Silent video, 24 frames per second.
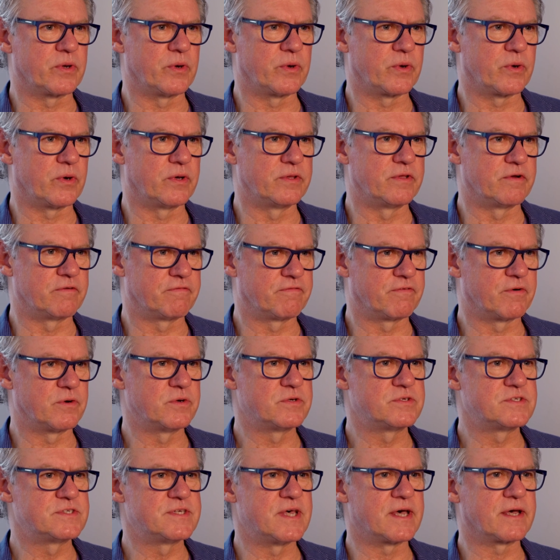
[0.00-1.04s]
going on their
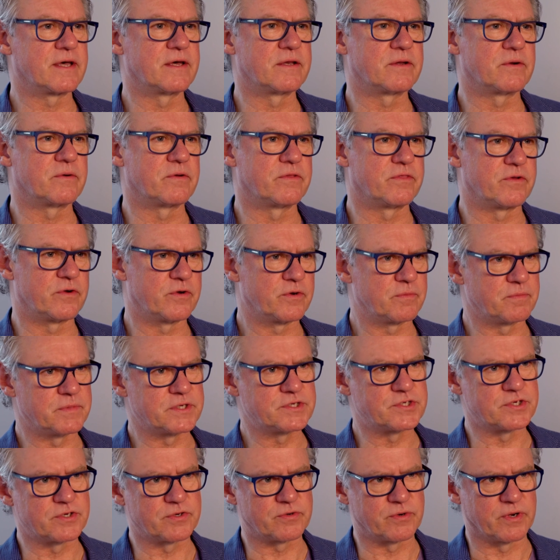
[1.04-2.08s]
first, second, or third
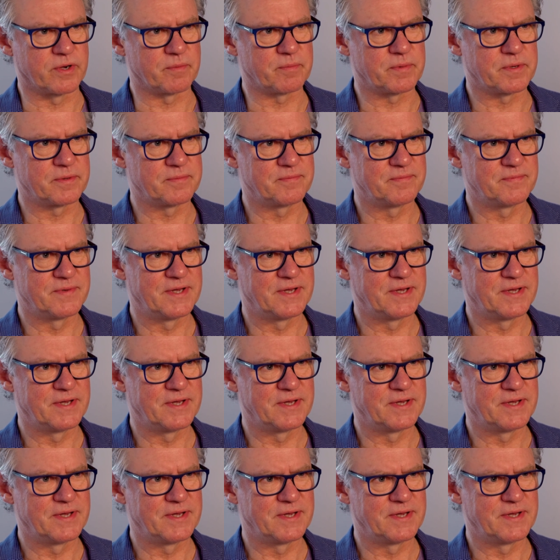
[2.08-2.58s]
mission trip.